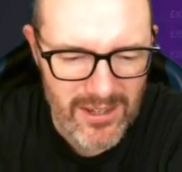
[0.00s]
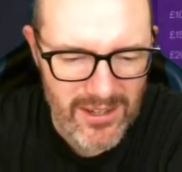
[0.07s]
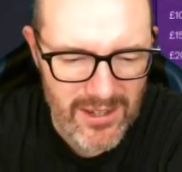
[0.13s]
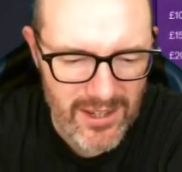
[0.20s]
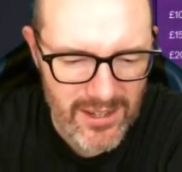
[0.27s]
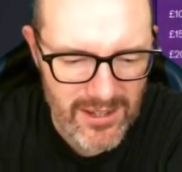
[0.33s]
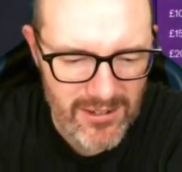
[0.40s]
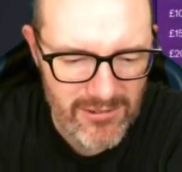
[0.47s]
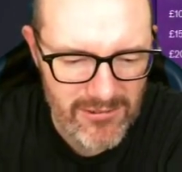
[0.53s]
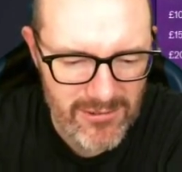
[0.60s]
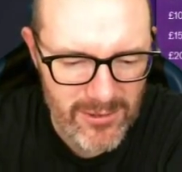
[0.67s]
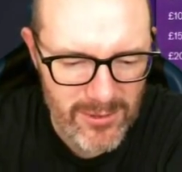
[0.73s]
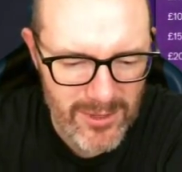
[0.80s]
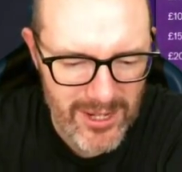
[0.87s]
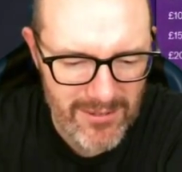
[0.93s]

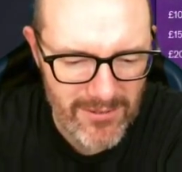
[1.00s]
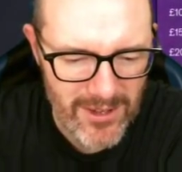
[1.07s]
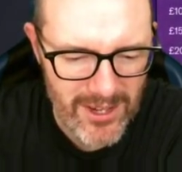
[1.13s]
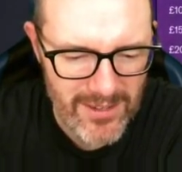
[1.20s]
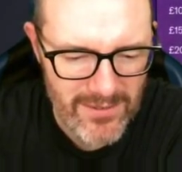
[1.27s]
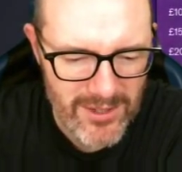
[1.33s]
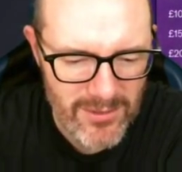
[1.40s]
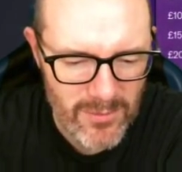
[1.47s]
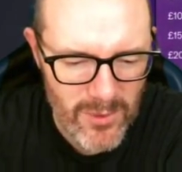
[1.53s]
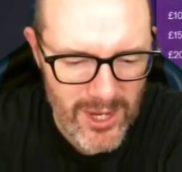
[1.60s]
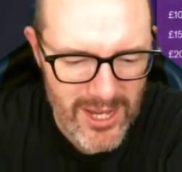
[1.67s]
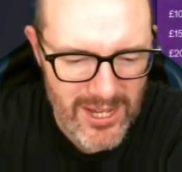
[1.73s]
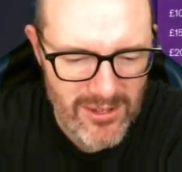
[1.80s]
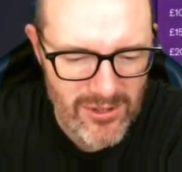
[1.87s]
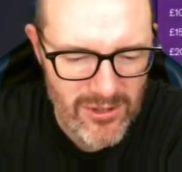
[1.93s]
925 is
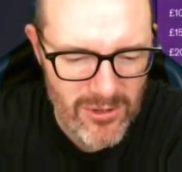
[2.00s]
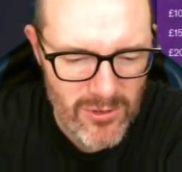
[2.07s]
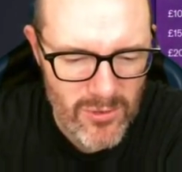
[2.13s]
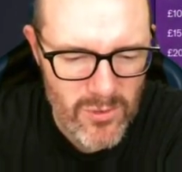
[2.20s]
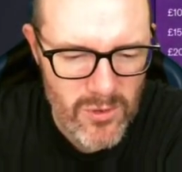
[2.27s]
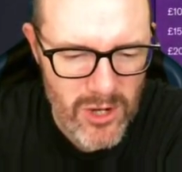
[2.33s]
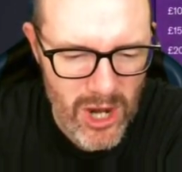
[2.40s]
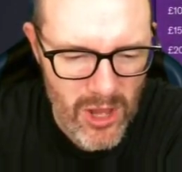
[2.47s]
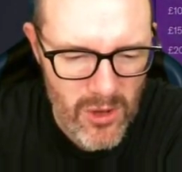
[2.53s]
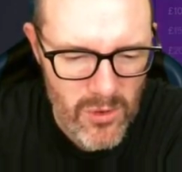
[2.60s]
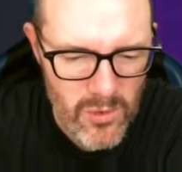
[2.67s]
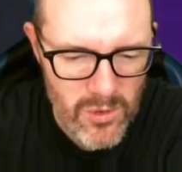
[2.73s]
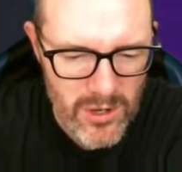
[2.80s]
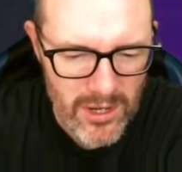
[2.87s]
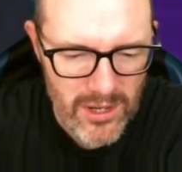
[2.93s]
way too
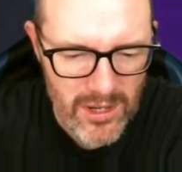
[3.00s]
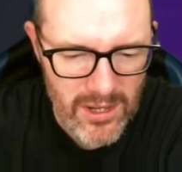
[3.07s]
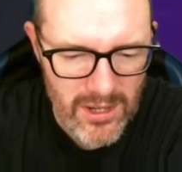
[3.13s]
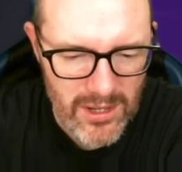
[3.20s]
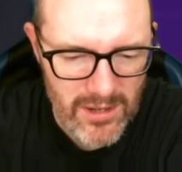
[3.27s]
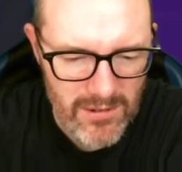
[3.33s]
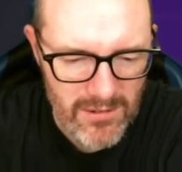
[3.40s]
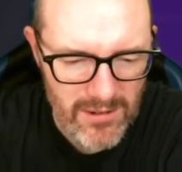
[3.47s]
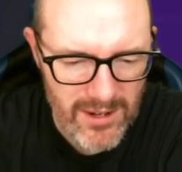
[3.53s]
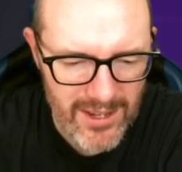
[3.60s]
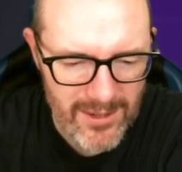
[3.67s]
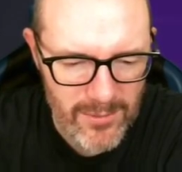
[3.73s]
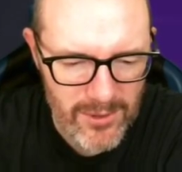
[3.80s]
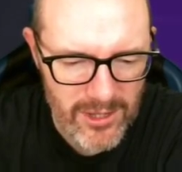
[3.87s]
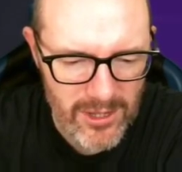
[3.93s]
low.
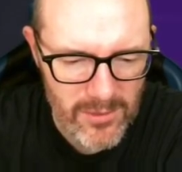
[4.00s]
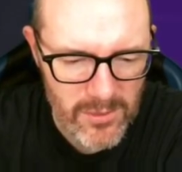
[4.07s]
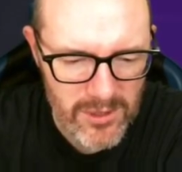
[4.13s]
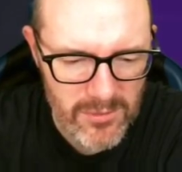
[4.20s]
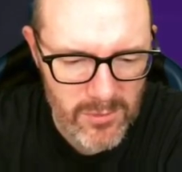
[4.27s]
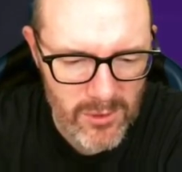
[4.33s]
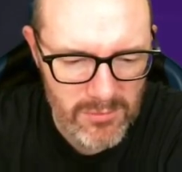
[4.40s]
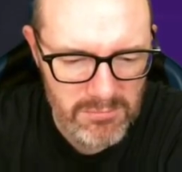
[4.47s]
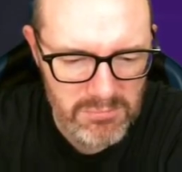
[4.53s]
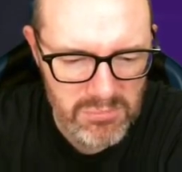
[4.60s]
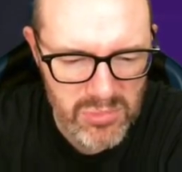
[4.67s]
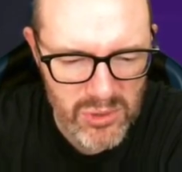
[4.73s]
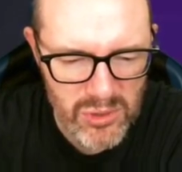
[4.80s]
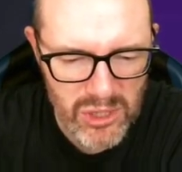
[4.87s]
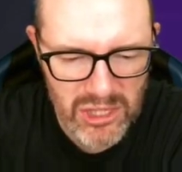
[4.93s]
Alright, we'll go with
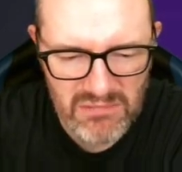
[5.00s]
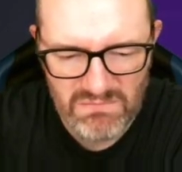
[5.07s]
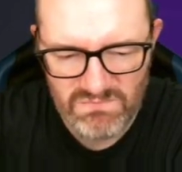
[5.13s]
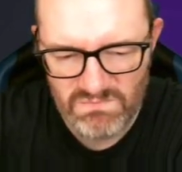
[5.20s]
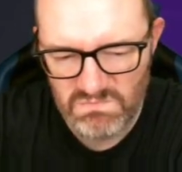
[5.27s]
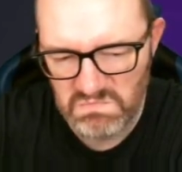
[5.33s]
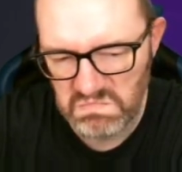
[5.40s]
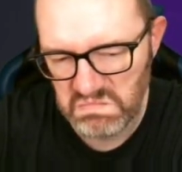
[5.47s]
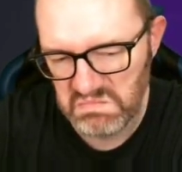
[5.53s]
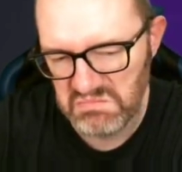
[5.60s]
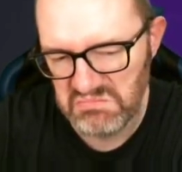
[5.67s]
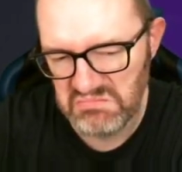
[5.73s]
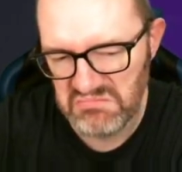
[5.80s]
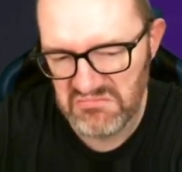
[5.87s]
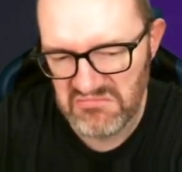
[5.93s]

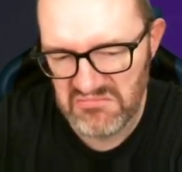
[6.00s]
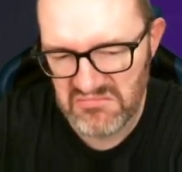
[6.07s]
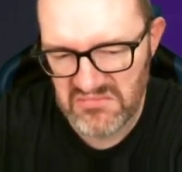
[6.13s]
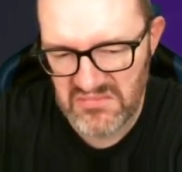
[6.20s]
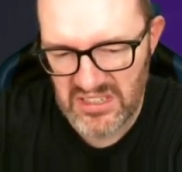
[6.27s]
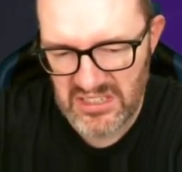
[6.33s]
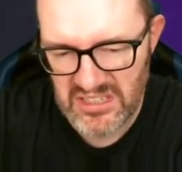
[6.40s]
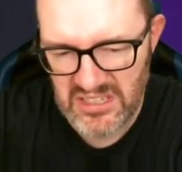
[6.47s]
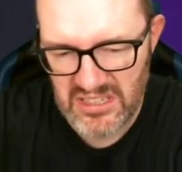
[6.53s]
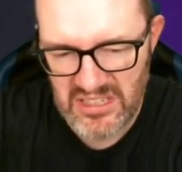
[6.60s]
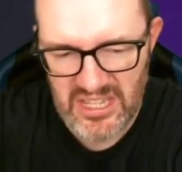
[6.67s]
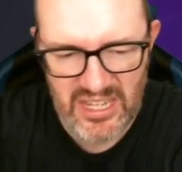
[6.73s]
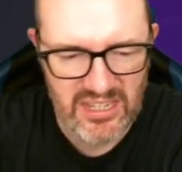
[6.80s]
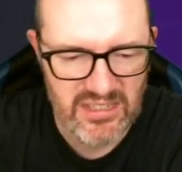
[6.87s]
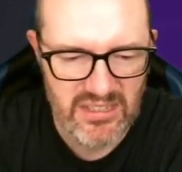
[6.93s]

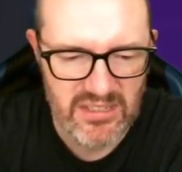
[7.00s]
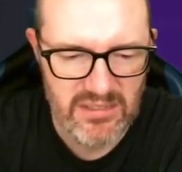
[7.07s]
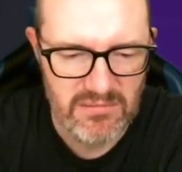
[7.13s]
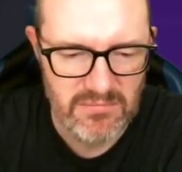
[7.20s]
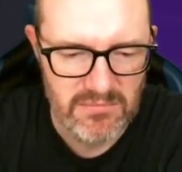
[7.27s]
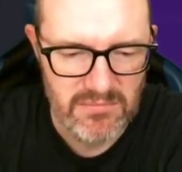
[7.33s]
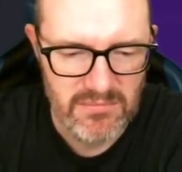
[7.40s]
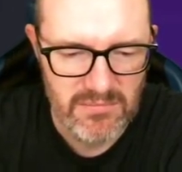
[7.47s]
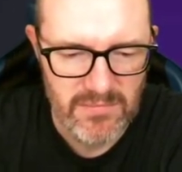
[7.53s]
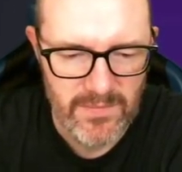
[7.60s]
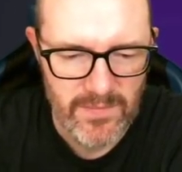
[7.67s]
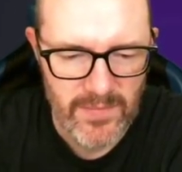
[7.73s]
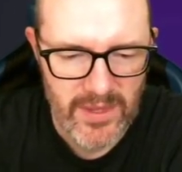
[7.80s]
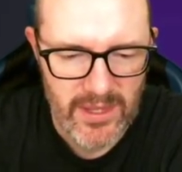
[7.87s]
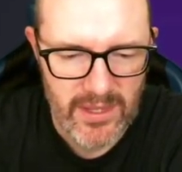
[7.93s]
1.6.
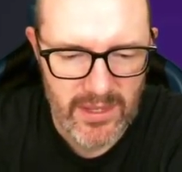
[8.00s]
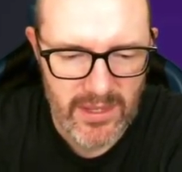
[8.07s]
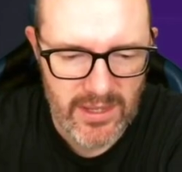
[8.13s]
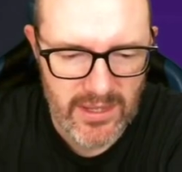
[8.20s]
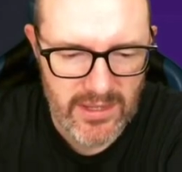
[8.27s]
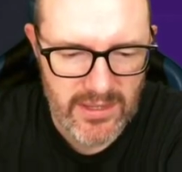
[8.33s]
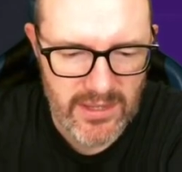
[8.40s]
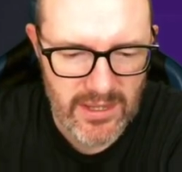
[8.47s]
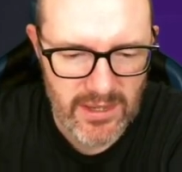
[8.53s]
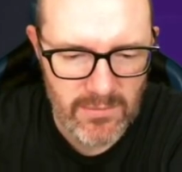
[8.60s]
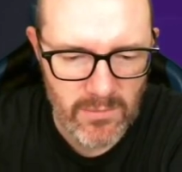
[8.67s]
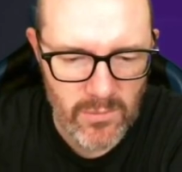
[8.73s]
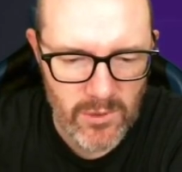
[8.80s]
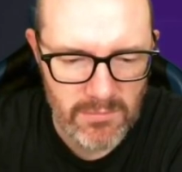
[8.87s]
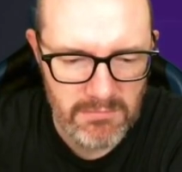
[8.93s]
He's
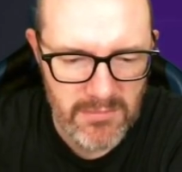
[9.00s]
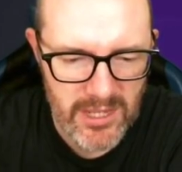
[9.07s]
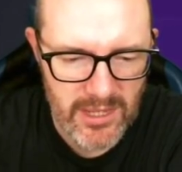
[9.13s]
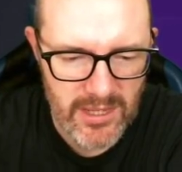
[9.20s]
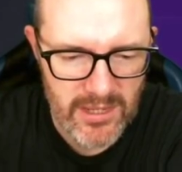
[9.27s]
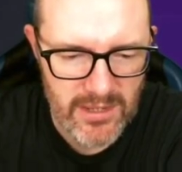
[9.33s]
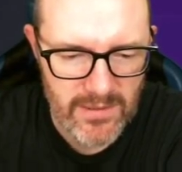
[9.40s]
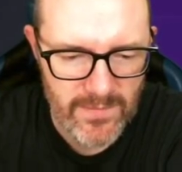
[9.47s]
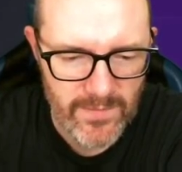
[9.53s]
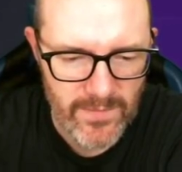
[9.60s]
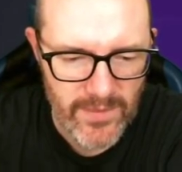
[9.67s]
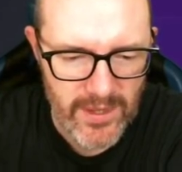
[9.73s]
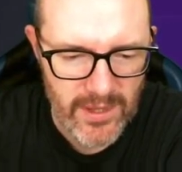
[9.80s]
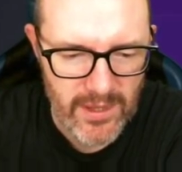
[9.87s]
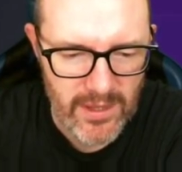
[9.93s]
saying 1 million.
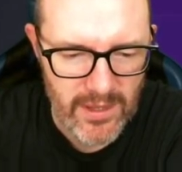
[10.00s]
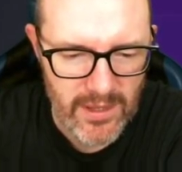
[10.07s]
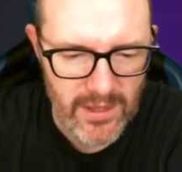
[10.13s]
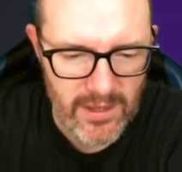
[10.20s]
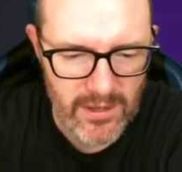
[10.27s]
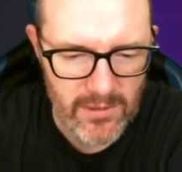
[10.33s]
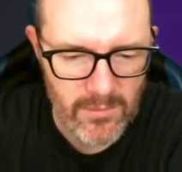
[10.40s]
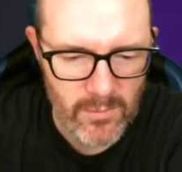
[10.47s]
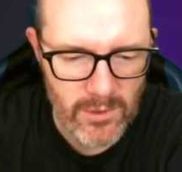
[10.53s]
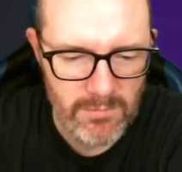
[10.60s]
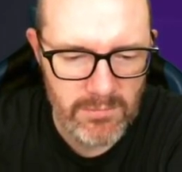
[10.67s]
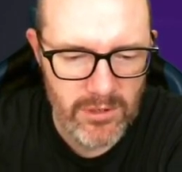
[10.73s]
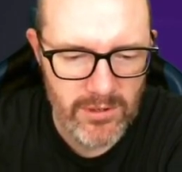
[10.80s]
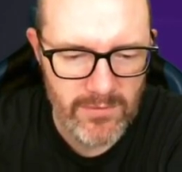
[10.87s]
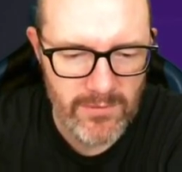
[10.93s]
I'm going
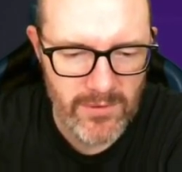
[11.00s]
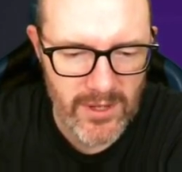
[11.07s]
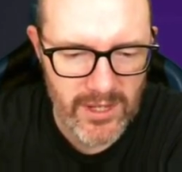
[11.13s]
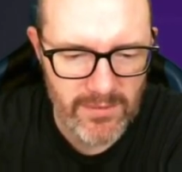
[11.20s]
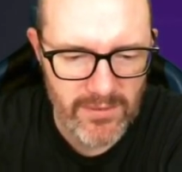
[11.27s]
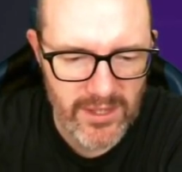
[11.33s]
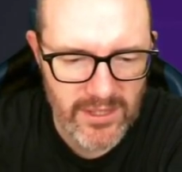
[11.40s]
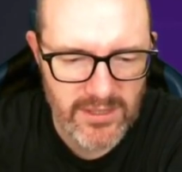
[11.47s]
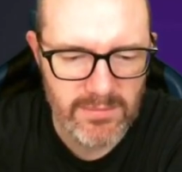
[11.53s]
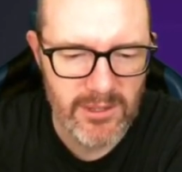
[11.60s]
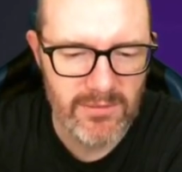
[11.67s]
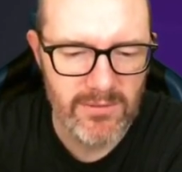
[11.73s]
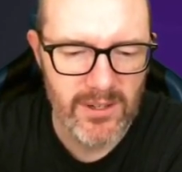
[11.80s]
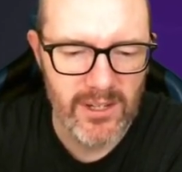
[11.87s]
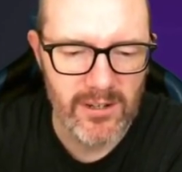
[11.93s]
1.5. That's my
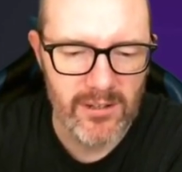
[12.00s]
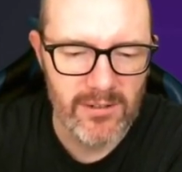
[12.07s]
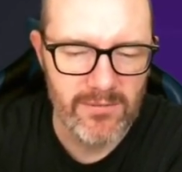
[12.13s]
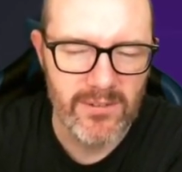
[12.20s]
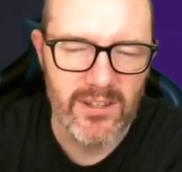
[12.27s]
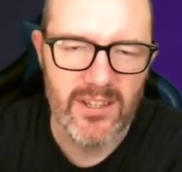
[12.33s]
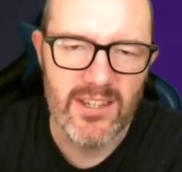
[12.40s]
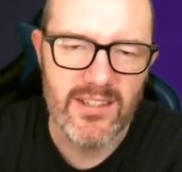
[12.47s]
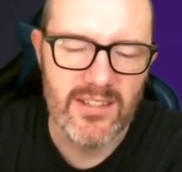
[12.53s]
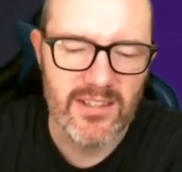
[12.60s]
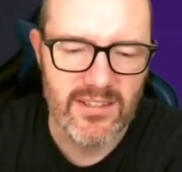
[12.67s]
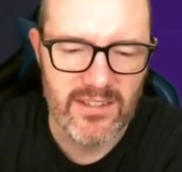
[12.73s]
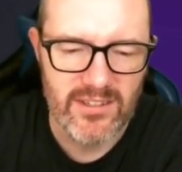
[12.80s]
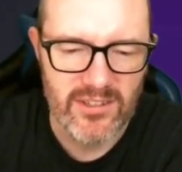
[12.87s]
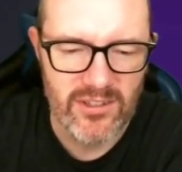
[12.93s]
final offer. He
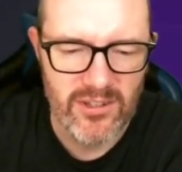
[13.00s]
says it's